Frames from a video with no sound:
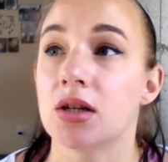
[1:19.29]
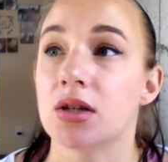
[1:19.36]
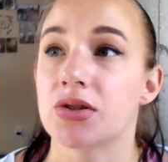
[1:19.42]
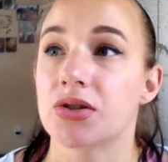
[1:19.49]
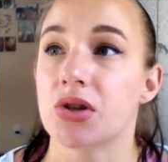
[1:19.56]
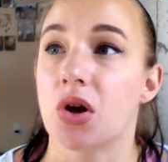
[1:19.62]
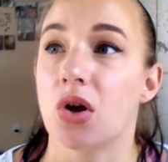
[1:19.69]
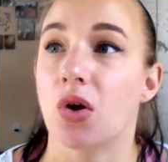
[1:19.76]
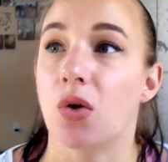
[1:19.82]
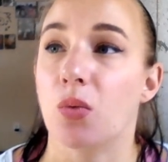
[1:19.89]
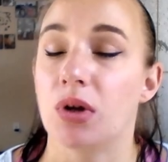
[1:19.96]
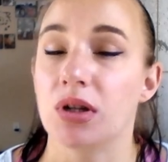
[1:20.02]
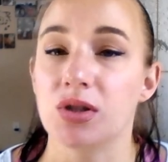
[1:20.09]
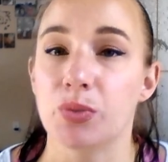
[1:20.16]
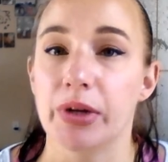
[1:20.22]
So
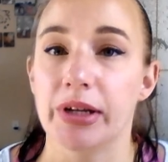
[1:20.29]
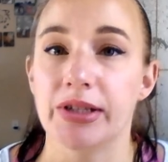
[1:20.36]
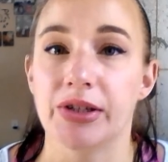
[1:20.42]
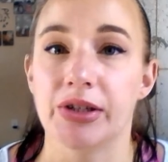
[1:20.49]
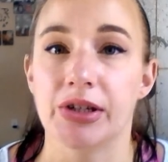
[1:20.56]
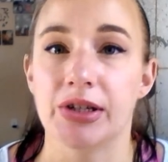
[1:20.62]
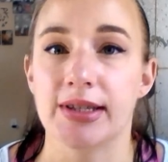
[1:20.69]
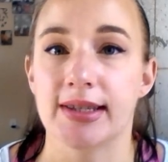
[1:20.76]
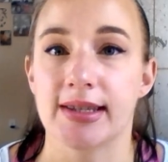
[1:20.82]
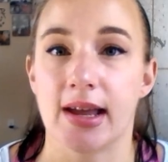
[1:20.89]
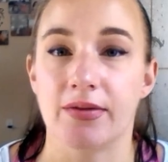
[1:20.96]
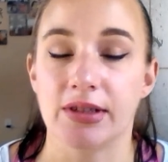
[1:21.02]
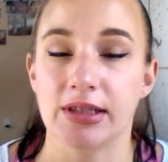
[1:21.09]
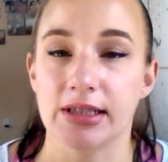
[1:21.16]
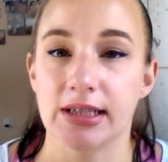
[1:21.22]
once we turned
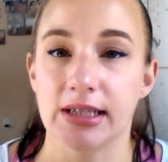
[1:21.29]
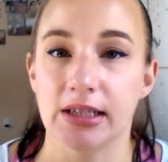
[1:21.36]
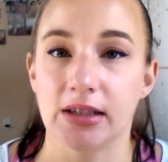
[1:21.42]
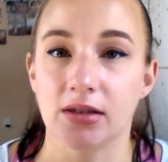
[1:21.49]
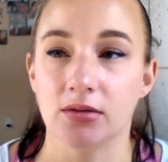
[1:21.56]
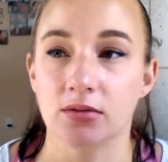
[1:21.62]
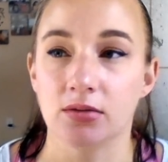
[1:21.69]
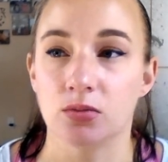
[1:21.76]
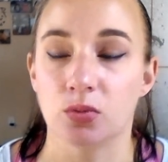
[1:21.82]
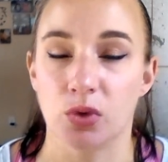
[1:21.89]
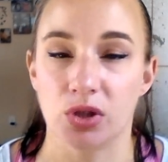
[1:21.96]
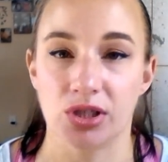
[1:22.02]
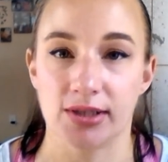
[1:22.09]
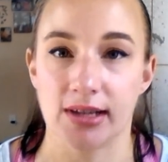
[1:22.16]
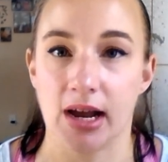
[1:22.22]
17,
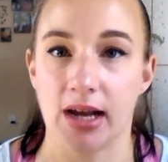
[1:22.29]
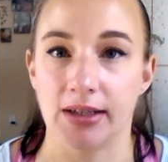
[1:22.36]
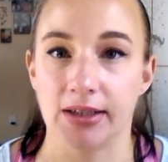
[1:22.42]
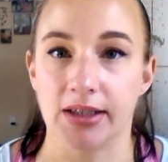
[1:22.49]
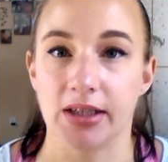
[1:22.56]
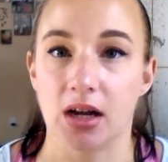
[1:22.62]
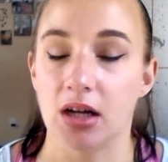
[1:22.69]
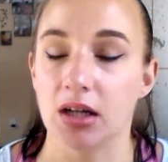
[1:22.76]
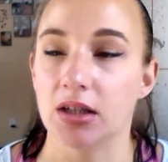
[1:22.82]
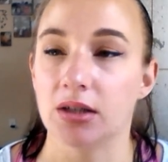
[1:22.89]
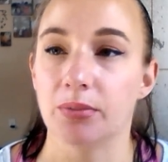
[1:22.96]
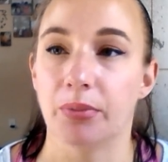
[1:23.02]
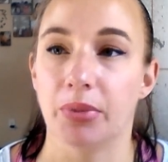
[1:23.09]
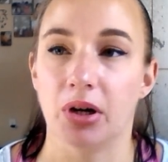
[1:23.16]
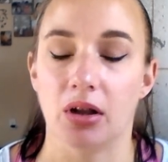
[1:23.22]
which is kind of young,
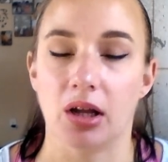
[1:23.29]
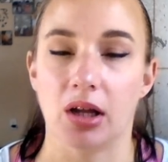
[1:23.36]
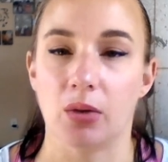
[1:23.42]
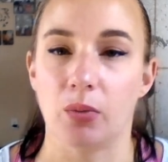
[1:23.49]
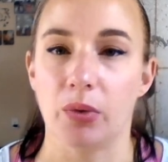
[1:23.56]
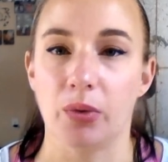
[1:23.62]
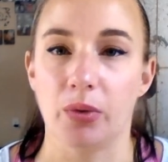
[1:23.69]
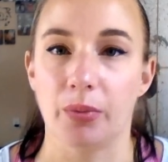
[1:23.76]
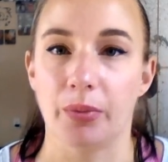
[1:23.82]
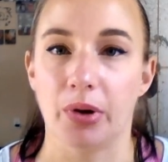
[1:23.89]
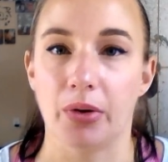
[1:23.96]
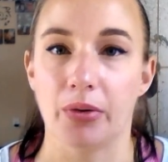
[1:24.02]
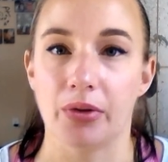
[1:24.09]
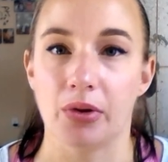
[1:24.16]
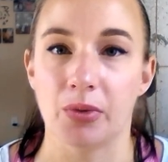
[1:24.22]
but like we were
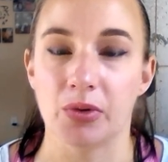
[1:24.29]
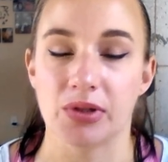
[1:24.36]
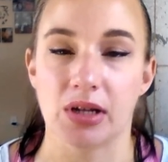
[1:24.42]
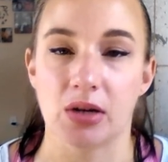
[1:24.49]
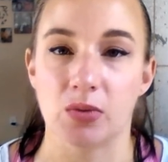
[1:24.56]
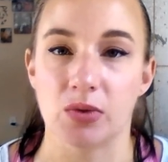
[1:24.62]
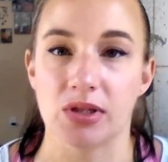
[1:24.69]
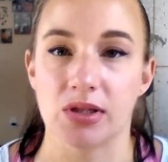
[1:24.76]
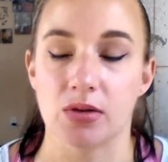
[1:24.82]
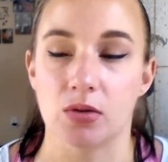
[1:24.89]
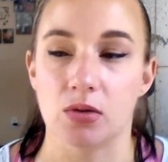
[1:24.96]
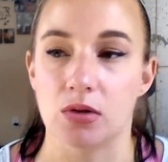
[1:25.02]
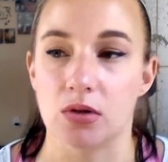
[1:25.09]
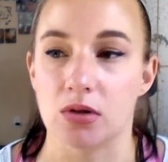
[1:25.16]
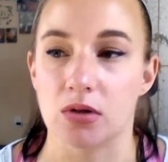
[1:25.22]
both almost done with
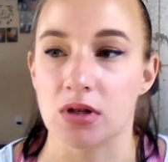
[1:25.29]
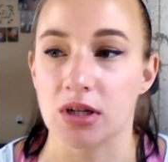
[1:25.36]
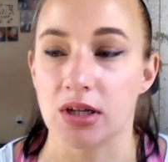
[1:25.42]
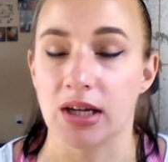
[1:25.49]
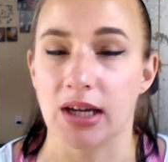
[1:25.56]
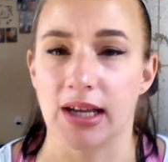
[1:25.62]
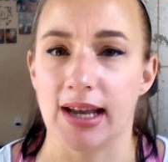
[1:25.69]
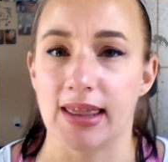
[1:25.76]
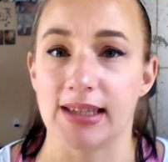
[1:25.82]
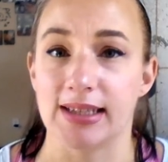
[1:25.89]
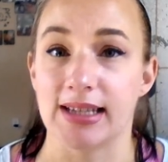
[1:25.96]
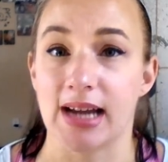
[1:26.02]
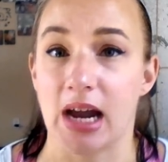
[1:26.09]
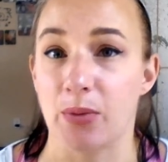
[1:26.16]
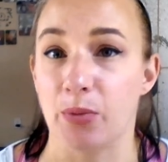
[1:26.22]
school, and at the
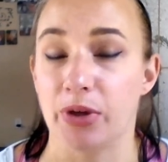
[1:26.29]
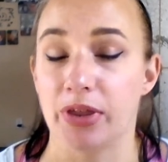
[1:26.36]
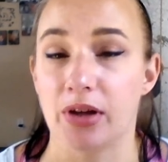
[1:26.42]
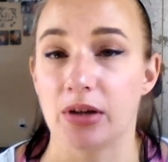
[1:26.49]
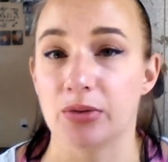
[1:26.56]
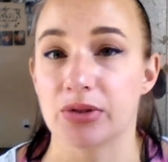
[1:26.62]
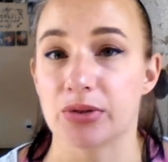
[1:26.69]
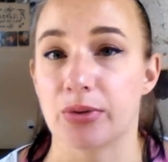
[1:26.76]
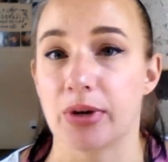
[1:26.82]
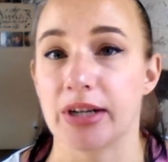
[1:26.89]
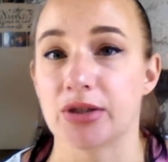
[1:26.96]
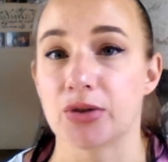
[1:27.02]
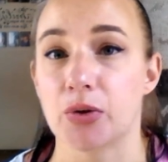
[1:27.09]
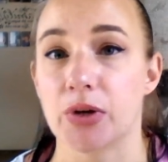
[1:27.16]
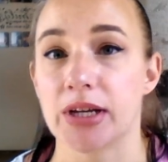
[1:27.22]
time we thought it was the right
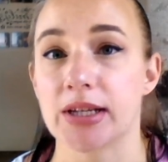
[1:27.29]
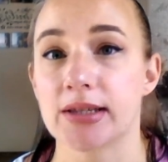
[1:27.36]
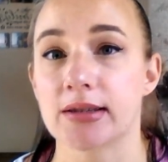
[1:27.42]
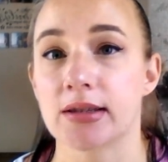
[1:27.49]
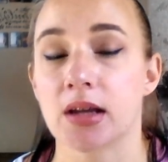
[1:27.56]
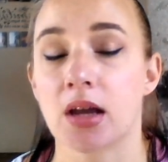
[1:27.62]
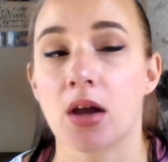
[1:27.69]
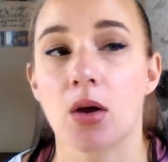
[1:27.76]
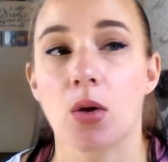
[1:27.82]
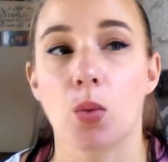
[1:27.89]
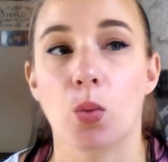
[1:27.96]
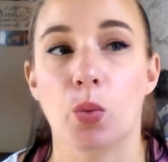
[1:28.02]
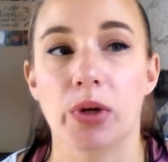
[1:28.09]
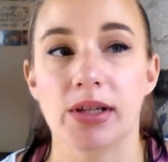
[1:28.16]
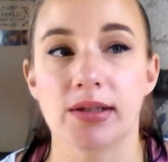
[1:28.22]
choice,
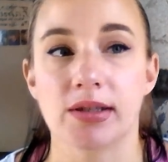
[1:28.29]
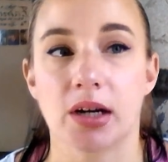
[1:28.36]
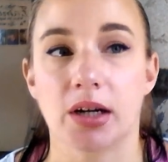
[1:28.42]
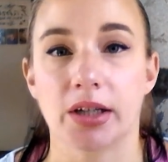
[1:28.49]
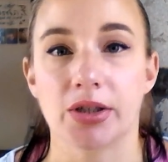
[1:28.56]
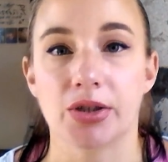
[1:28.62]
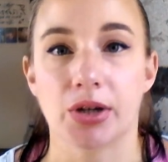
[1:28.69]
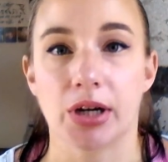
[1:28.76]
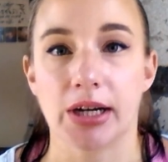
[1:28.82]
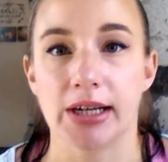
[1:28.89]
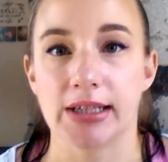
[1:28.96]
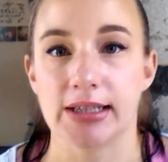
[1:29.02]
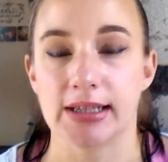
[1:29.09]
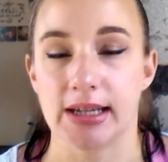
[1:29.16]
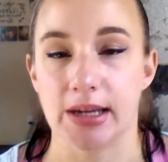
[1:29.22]
we started
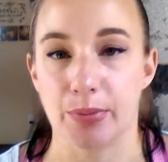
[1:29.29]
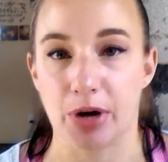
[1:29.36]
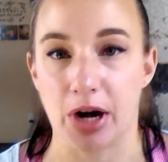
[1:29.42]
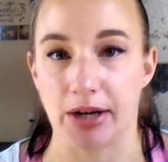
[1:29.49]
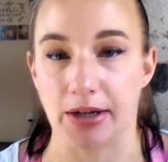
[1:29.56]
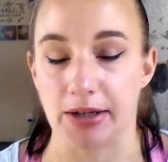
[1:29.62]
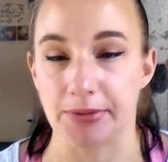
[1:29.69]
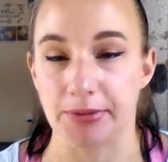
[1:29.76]
trying to get pregnant.